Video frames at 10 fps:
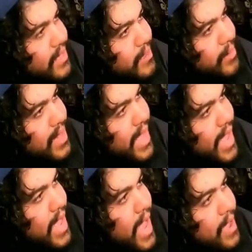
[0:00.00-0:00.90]
Like, but like
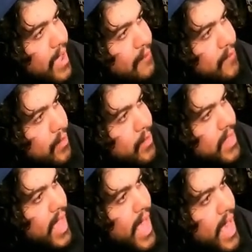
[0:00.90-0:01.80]
I, I feel like what they
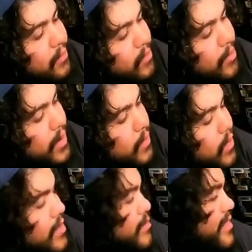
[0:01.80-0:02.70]
had was pretty cool
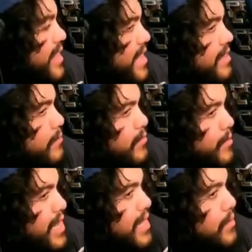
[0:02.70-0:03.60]
because it was the last time WrestleMania came to